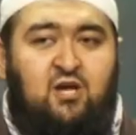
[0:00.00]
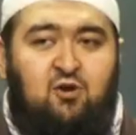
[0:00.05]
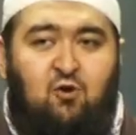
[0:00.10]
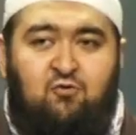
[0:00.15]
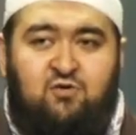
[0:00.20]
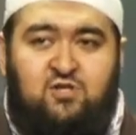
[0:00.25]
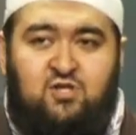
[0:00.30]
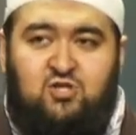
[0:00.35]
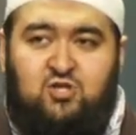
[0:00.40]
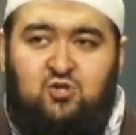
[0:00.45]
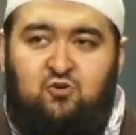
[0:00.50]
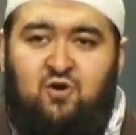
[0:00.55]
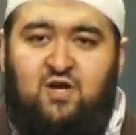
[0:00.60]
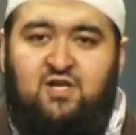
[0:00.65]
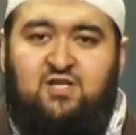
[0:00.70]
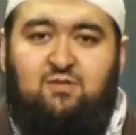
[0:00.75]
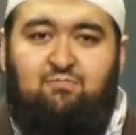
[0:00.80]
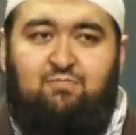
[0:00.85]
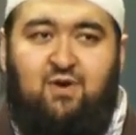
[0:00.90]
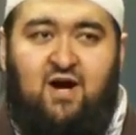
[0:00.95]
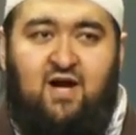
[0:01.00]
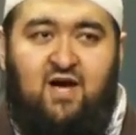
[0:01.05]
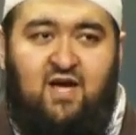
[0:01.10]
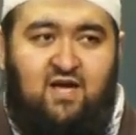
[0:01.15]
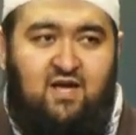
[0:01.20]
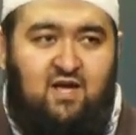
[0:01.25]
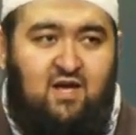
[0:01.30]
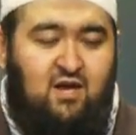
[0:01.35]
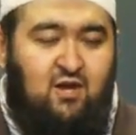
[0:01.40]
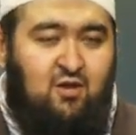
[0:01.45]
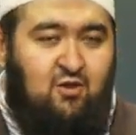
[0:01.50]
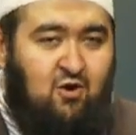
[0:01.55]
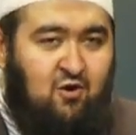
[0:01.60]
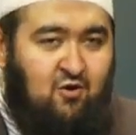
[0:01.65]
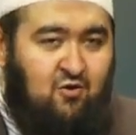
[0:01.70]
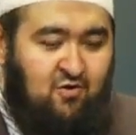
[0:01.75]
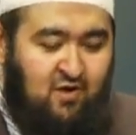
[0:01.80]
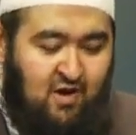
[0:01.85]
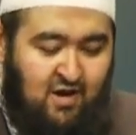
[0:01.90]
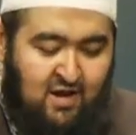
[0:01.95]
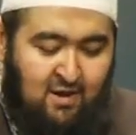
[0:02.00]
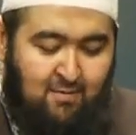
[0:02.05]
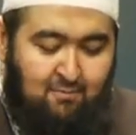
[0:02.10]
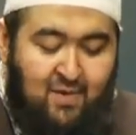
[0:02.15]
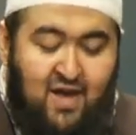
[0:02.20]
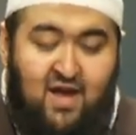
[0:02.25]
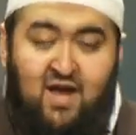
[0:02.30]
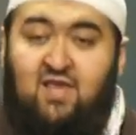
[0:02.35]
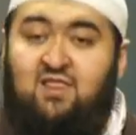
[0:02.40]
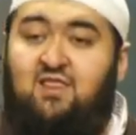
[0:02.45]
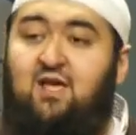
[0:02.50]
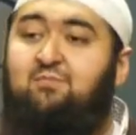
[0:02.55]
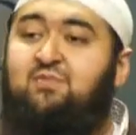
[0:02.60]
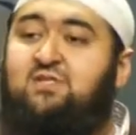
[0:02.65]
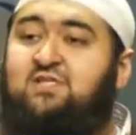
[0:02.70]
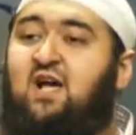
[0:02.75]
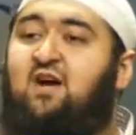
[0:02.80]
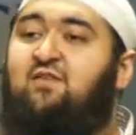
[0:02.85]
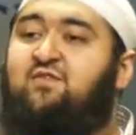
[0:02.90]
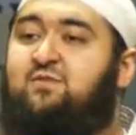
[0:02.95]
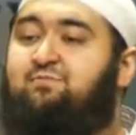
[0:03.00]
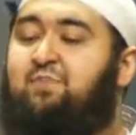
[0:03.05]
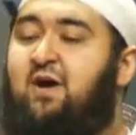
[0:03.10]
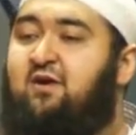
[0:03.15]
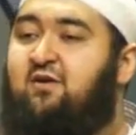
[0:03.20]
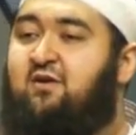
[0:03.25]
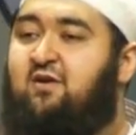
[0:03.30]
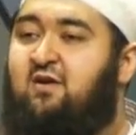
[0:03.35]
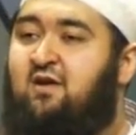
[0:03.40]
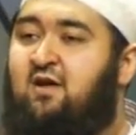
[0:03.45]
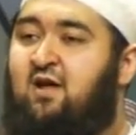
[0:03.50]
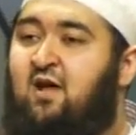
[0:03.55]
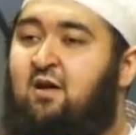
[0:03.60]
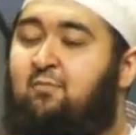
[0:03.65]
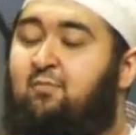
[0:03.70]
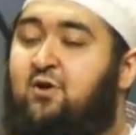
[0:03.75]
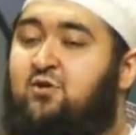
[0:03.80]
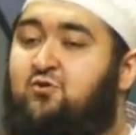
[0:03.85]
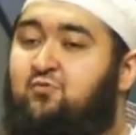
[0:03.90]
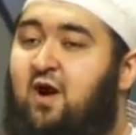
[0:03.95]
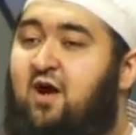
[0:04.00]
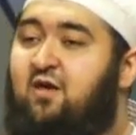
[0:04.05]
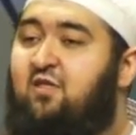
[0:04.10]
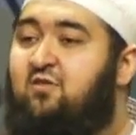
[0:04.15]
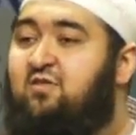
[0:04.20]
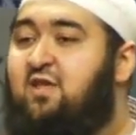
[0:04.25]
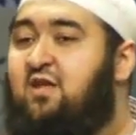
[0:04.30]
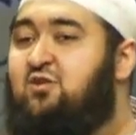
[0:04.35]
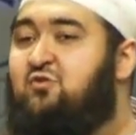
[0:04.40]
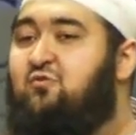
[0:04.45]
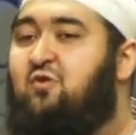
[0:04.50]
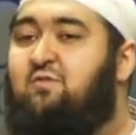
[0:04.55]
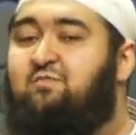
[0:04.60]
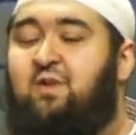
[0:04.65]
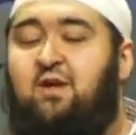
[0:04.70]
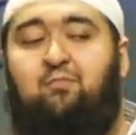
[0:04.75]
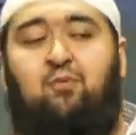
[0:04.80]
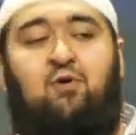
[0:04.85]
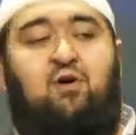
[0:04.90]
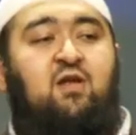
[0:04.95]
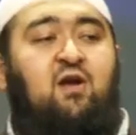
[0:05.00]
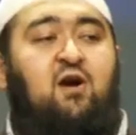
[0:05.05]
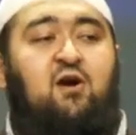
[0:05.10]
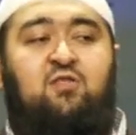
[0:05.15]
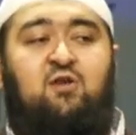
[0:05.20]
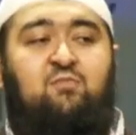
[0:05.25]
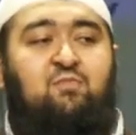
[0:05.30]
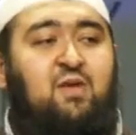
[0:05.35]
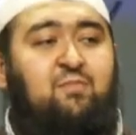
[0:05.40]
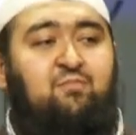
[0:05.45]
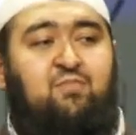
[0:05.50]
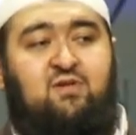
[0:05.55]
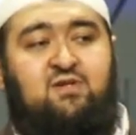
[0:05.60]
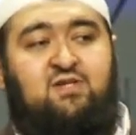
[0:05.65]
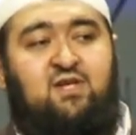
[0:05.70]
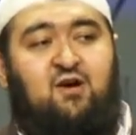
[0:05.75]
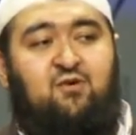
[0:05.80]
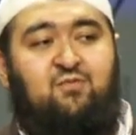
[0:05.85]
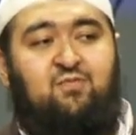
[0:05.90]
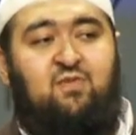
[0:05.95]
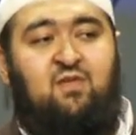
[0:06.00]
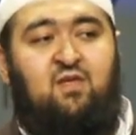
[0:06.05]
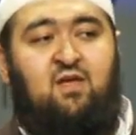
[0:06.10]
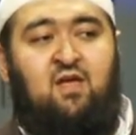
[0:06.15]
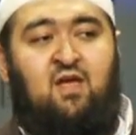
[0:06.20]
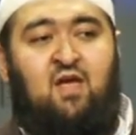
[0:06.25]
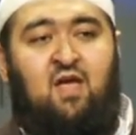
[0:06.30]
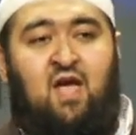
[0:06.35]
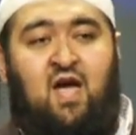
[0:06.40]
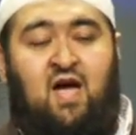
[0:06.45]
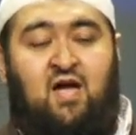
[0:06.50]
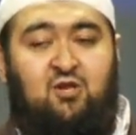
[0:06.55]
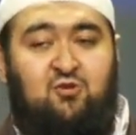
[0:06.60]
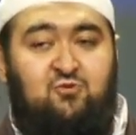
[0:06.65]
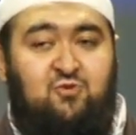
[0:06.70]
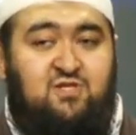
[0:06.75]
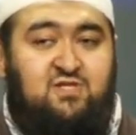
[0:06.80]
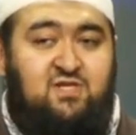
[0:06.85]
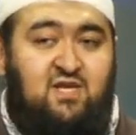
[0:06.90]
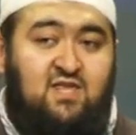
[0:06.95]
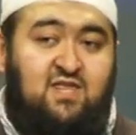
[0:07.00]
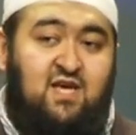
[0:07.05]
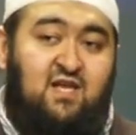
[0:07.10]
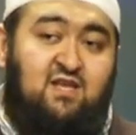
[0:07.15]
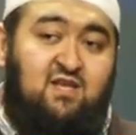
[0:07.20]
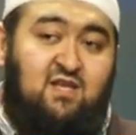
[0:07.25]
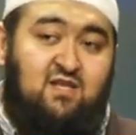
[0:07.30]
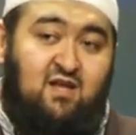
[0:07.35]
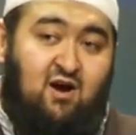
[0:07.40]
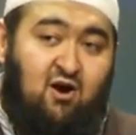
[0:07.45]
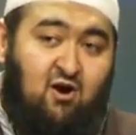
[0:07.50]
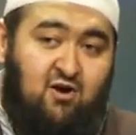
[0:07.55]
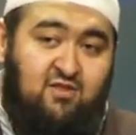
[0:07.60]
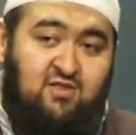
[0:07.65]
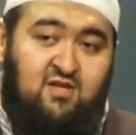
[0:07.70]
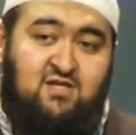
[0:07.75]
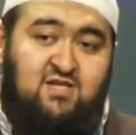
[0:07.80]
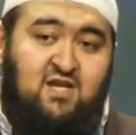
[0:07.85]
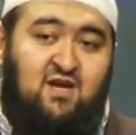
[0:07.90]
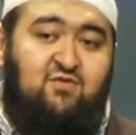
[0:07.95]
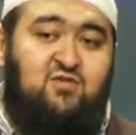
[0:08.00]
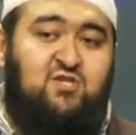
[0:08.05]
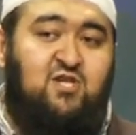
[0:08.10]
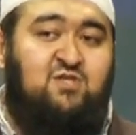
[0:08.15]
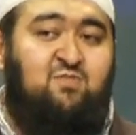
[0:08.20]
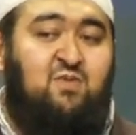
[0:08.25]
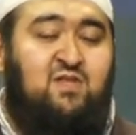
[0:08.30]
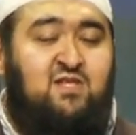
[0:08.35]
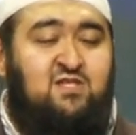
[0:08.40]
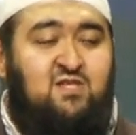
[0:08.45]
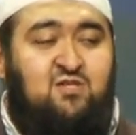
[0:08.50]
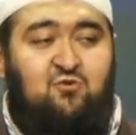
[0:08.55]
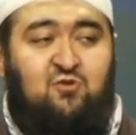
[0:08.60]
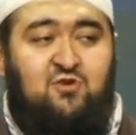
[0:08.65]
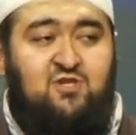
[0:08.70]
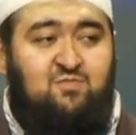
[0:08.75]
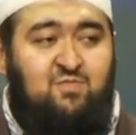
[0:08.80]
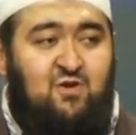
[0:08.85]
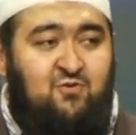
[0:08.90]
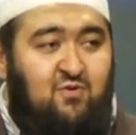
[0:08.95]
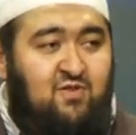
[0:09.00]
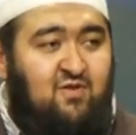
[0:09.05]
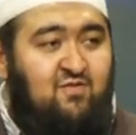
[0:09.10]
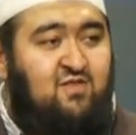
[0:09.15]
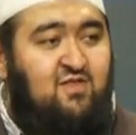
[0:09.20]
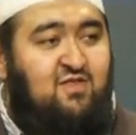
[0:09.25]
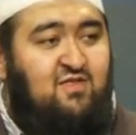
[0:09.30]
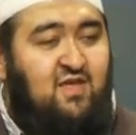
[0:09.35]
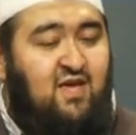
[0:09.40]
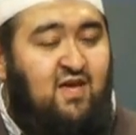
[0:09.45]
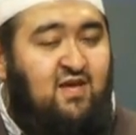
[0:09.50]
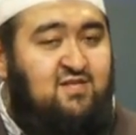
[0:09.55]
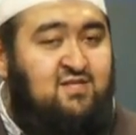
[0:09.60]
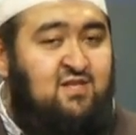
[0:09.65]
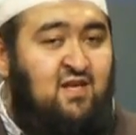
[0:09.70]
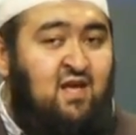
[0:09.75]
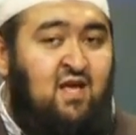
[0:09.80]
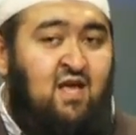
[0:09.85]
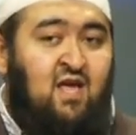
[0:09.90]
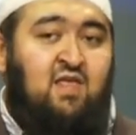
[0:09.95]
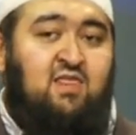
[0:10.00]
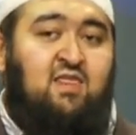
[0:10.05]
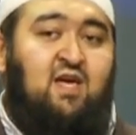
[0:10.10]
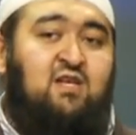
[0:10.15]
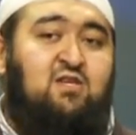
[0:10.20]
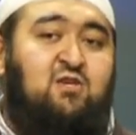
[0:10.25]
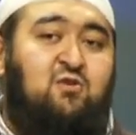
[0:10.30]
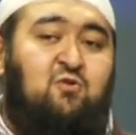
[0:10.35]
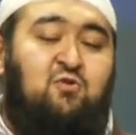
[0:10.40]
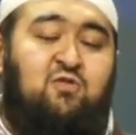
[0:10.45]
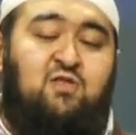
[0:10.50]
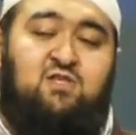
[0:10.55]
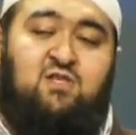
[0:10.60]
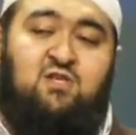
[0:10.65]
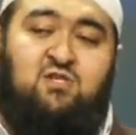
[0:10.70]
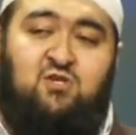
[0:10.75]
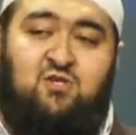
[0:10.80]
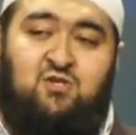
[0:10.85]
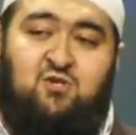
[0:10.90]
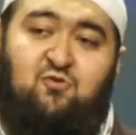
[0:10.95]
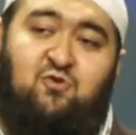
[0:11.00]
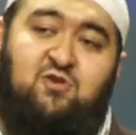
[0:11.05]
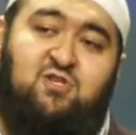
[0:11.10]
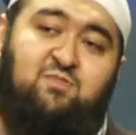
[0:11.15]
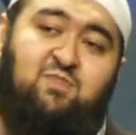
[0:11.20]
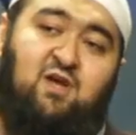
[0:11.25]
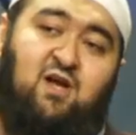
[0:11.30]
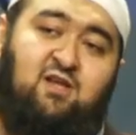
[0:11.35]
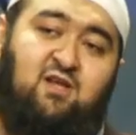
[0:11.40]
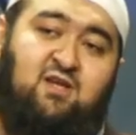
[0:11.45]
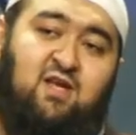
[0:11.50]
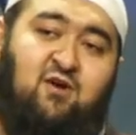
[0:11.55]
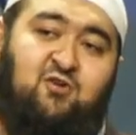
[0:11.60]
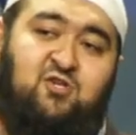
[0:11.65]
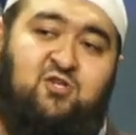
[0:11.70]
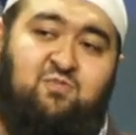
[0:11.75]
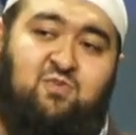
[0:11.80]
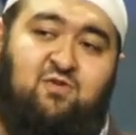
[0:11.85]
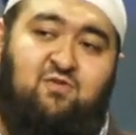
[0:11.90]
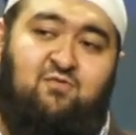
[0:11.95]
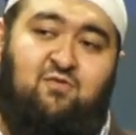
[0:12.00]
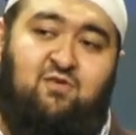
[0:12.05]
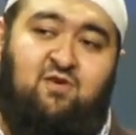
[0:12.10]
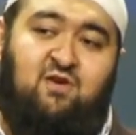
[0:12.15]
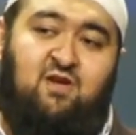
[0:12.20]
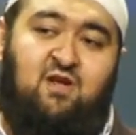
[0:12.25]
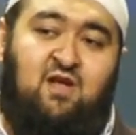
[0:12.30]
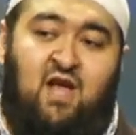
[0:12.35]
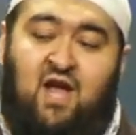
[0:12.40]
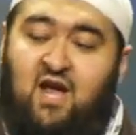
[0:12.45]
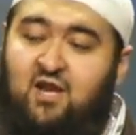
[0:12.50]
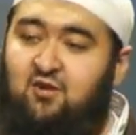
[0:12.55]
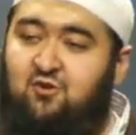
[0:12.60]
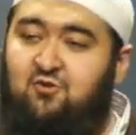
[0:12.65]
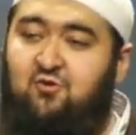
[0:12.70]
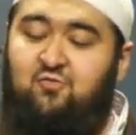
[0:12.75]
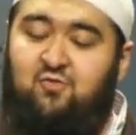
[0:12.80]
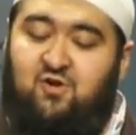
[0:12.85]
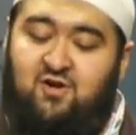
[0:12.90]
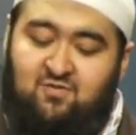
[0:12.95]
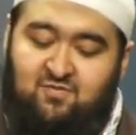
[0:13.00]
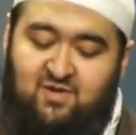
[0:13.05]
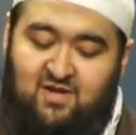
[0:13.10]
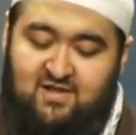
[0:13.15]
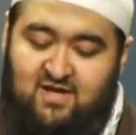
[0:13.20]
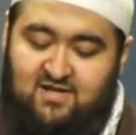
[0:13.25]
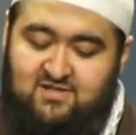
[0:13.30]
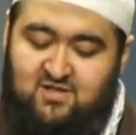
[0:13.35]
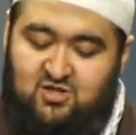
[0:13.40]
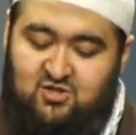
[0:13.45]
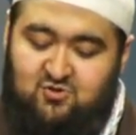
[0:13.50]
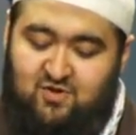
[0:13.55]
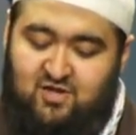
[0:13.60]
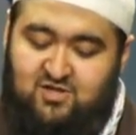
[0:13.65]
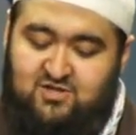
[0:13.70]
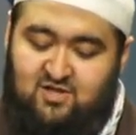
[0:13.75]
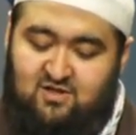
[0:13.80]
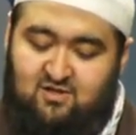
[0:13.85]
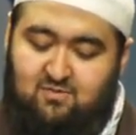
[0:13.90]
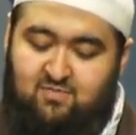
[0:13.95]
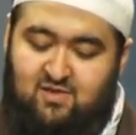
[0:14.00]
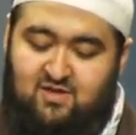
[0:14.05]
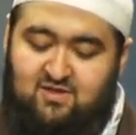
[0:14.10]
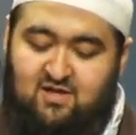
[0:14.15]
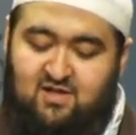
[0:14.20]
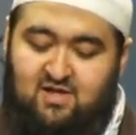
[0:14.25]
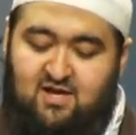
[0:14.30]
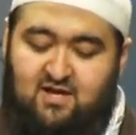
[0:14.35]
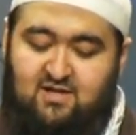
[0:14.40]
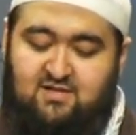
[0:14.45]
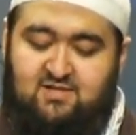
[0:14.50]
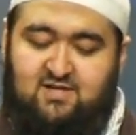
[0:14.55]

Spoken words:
don't do it by, you know, making themselves better, but rather they do it by putting other people down. And you'll see that on the Day of Judgment, this is going to be one of the things that, you know, the sisters are going to be held accountable for. And you don't want to be in that situation, bithnillahi